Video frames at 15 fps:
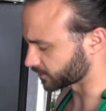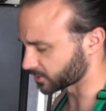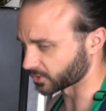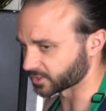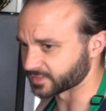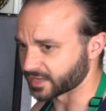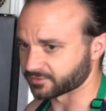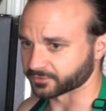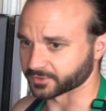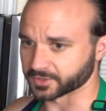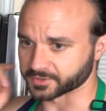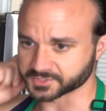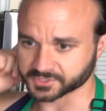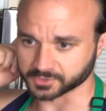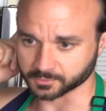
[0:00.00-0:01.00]
cooking that for
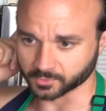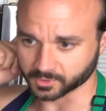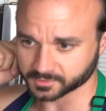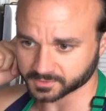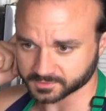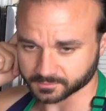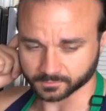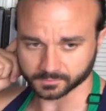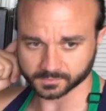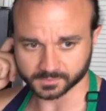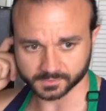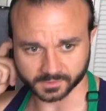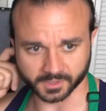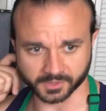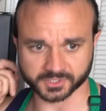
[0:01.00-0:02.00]
another 2
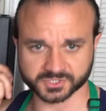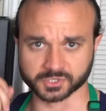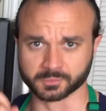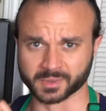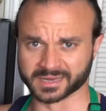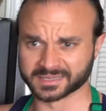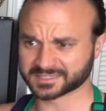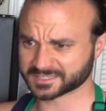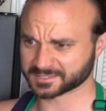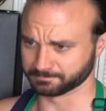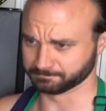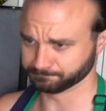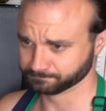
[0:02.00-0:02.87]
minutes.